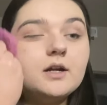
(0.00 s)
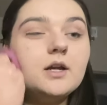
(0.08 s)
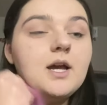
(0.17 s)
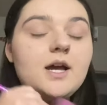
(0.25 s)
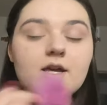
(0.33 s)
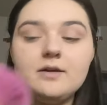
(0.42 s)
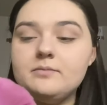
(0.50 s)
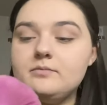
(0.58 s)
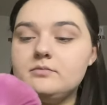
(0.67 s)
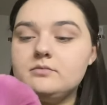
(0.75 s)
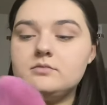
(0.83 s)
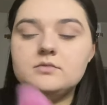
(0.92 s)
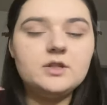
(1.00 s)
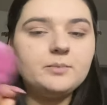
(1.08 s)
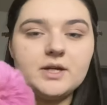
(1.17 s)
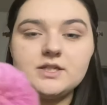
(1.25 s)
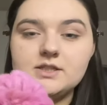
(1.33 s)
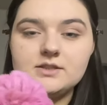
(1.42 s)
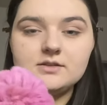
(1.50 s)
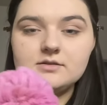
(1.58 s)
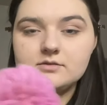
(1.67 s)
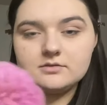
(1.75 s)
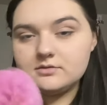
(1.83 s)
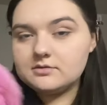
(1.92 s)
the brush is
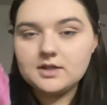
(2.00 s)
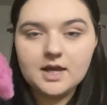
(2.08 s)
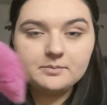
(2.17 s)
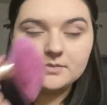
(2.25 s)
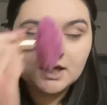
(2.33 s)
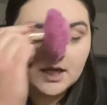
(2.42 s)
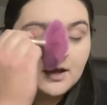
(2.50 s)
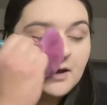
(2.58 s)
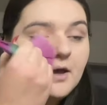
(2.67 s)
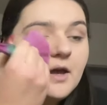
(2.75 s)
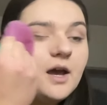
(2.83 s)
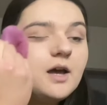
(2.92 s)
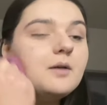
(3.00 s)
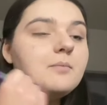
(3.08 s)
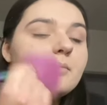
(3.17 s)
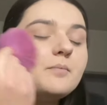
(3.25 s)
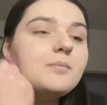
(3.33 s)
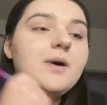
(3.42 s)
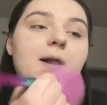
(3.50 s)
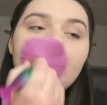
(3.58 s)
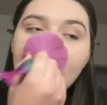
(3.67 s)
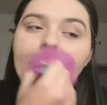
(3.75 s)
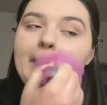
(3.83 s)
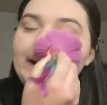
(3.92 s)
empty, but
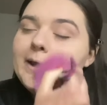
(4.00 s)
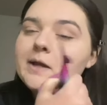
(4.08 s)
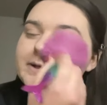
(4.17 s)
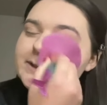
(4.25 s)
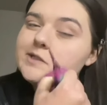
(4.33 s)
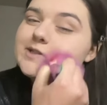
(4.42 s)
I just